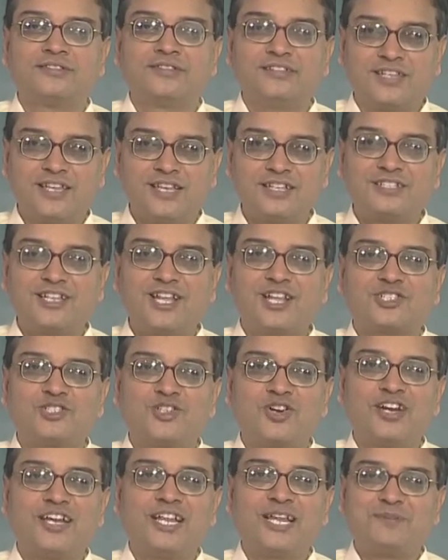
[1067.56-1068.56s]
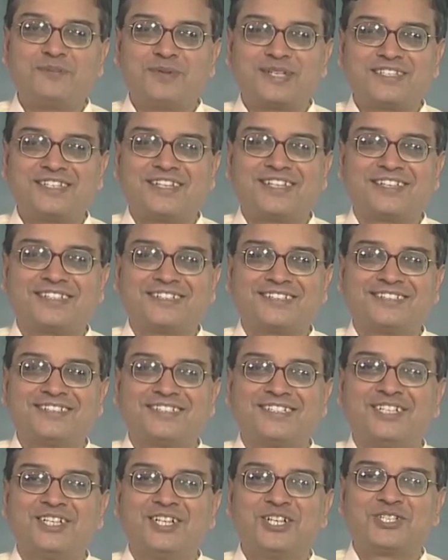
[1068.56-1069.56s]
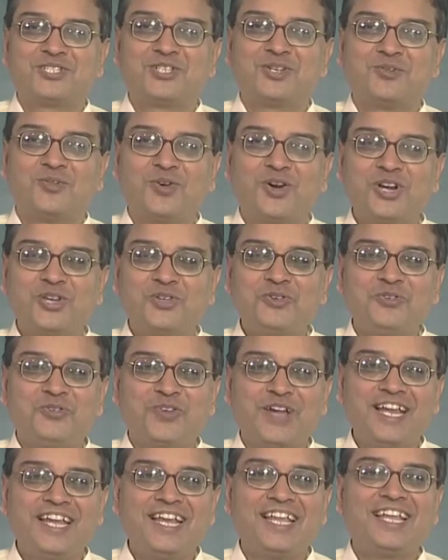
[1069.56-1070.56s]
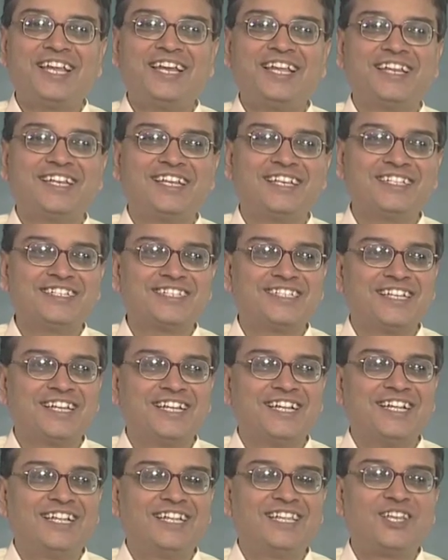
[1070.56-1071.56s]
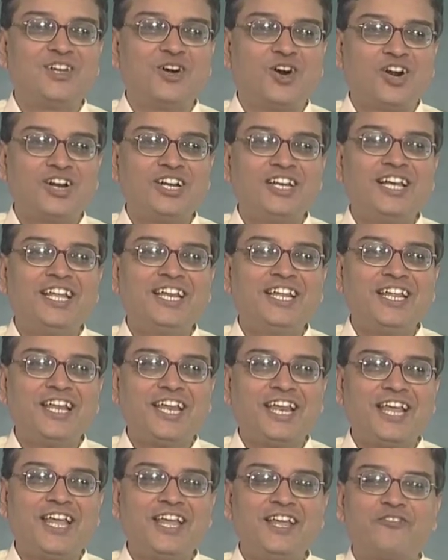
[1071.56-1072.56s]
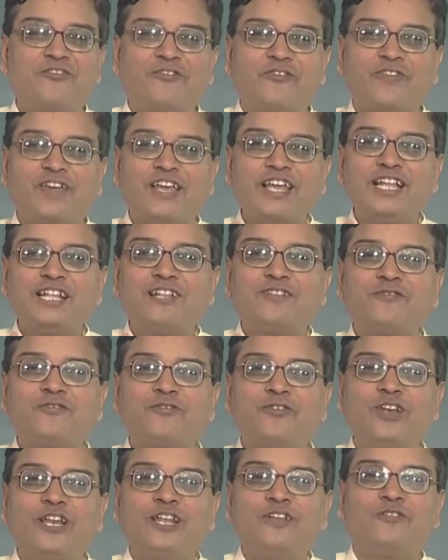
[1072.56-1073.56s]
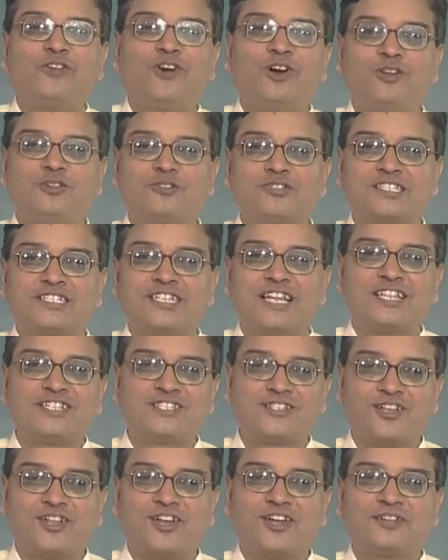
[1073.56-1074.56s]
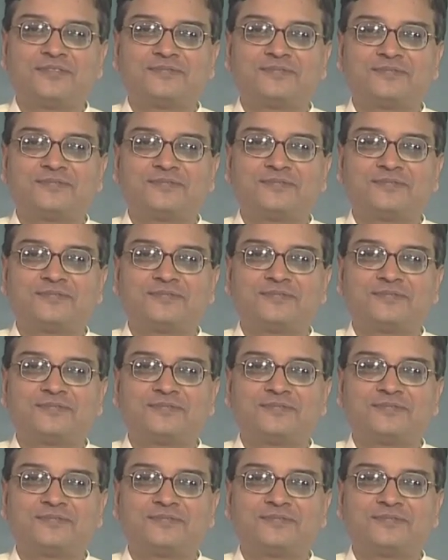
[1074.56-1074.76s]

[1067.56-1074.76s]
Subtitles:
he is an extraordinary person. So, what you find here is the ordinary ray faithfully follows Snell's law,